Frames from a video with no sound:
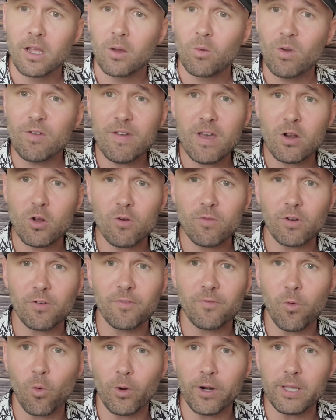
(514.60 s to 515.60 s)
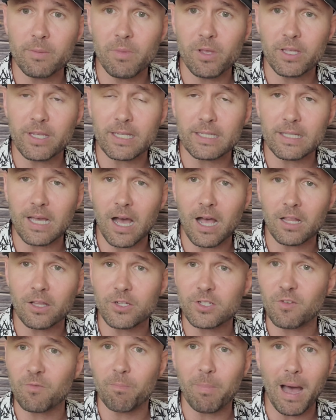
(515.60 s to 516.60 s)
We've got over $40 million
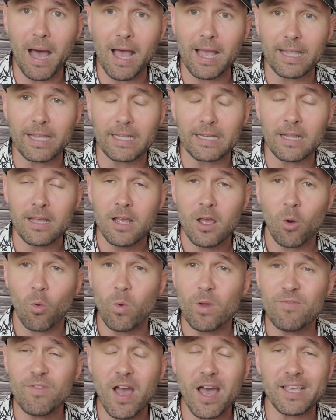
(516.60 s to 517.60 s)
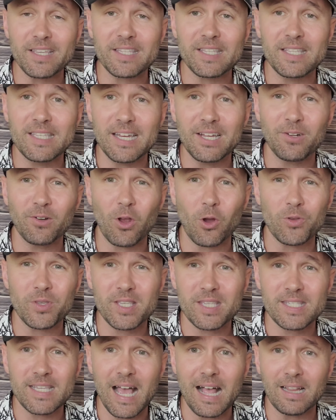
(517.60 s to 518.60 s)
of buying. We've got zero
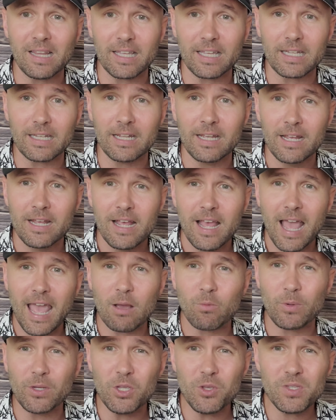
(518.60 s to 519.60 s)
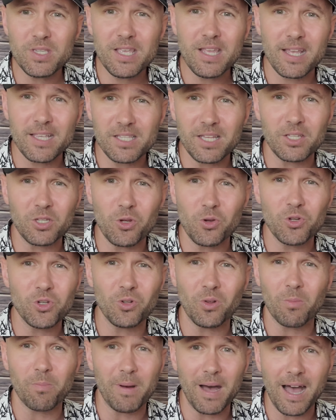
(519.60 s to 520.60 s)
selling. And when you see
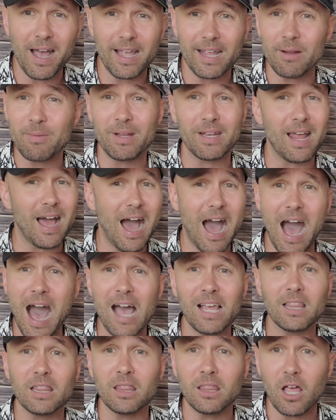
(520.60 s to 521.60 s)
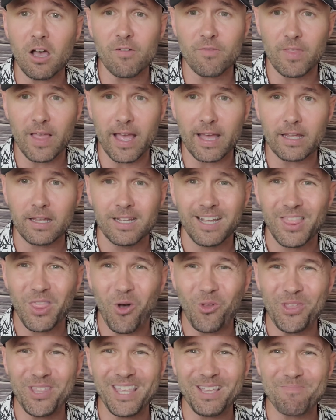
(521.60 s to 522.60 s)
institutional buying, I love that. The
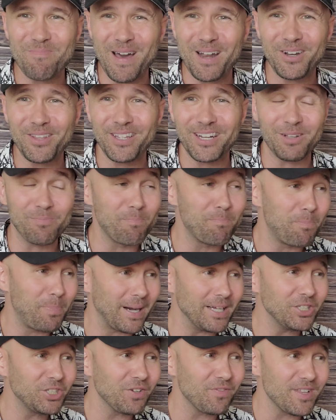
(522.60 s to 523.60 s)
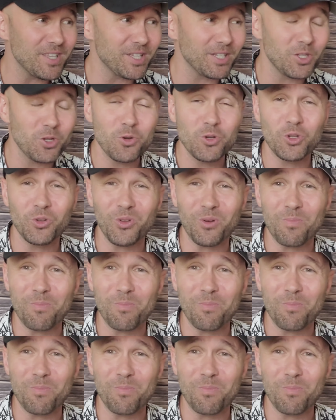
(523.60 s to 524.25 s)
only thing better than a bunch of institutional